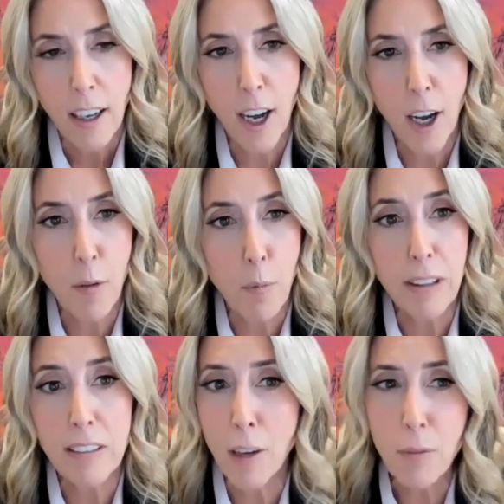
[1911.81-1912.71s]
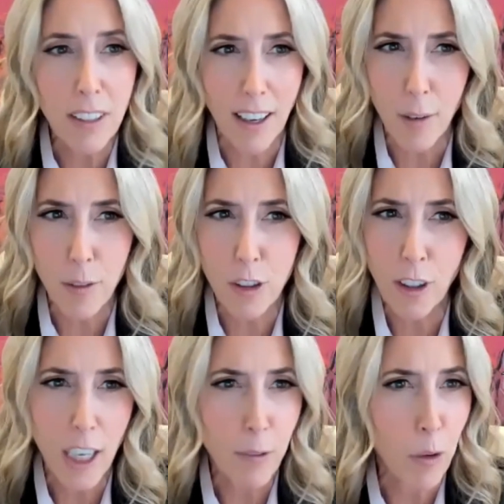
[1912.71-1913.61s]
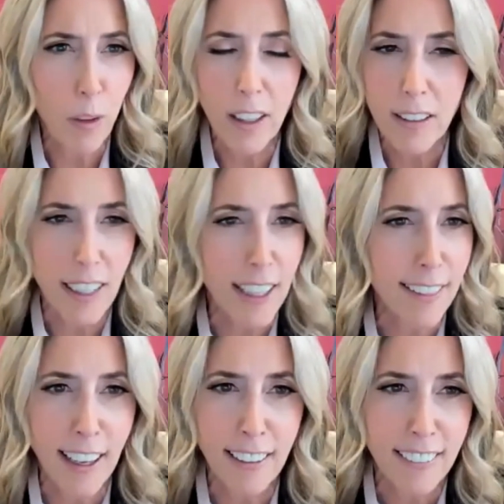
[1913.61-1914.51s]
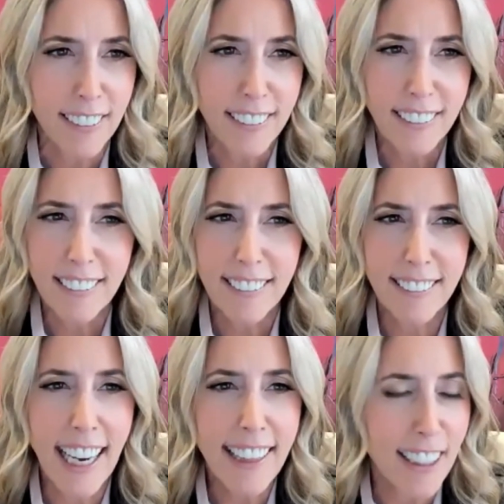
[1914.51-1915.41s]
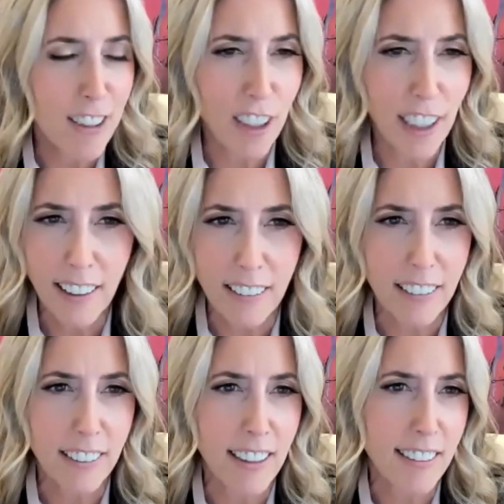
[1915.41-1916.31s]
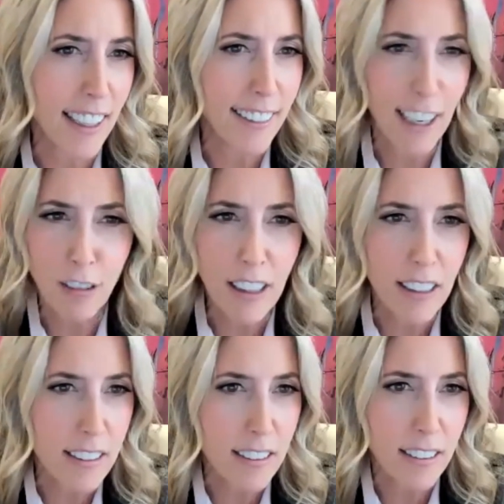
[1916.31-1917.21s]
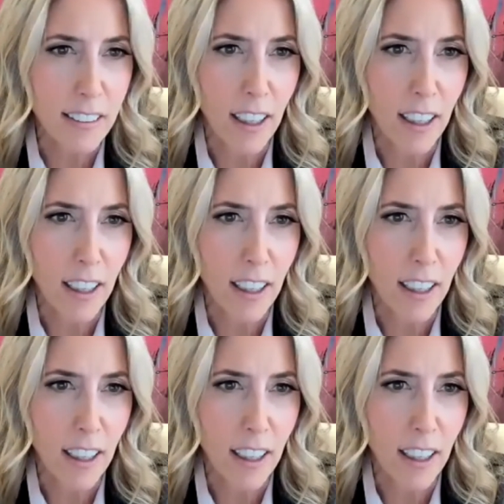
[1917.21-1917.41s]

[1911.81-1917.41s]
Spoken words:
But sometimes you got to be willing to take that chance and take that risk.